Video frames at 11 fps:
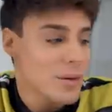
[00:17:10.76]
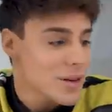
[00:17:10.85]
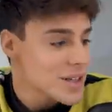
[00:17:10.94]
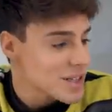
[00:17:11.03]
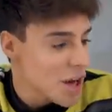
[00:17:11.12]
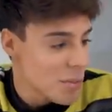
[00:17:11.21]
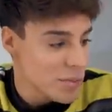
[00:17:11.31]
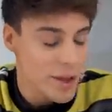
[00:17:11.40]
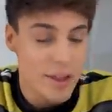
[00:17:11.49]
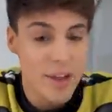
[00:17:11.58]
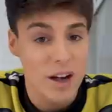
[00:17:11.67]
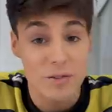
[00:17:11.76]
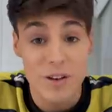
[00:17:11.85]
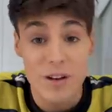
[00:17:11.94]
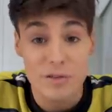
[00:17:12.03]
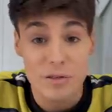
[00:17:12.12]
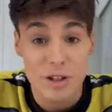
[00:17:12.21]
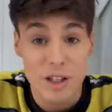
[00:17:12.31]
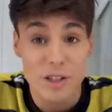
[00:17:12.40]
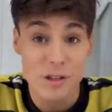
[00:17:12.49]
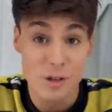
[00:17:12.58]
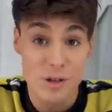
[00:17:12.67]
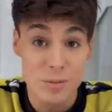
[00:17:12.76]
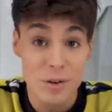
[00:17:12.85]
is something that I've never really used